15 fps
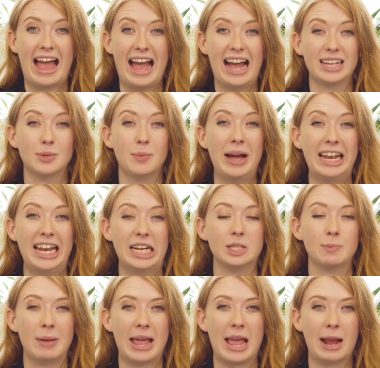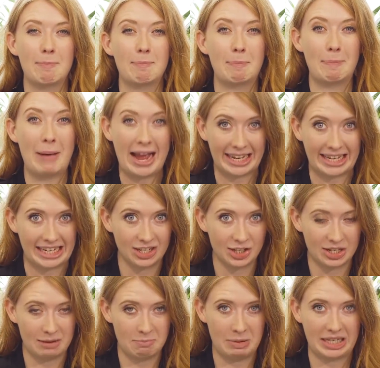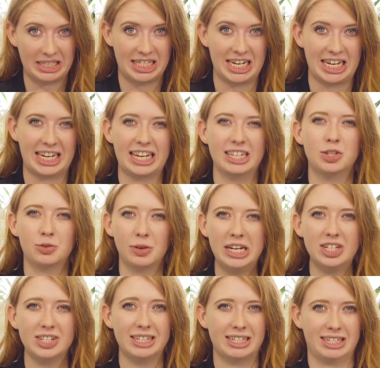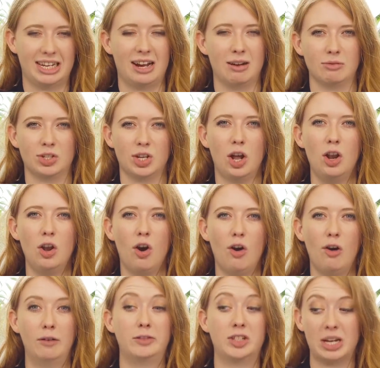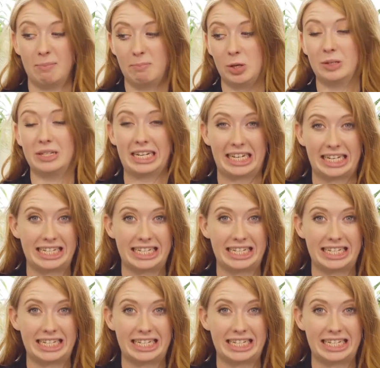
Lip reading: As well as being packaged in plastic, as strange as it sounds, a lot of shampoos and